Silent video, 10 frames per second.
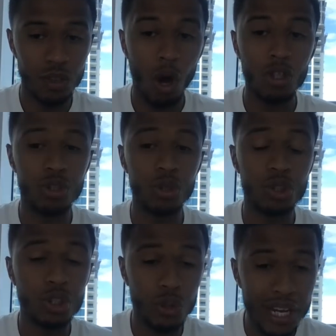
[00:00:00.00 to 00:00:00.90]
until
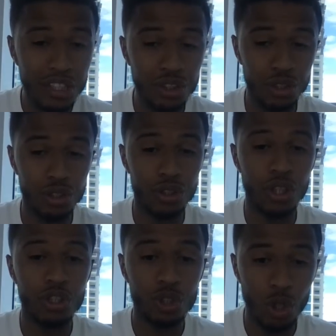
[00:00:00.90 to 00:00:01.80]
strangers
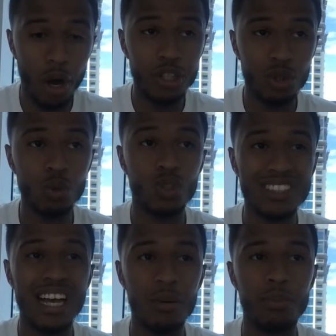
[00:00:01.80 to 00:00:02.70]
start to
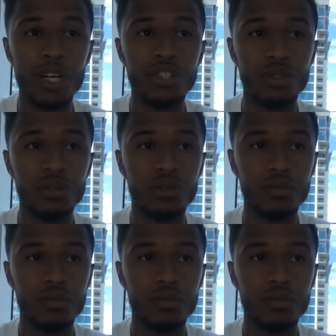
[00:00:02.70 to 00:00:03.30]
celebrate you.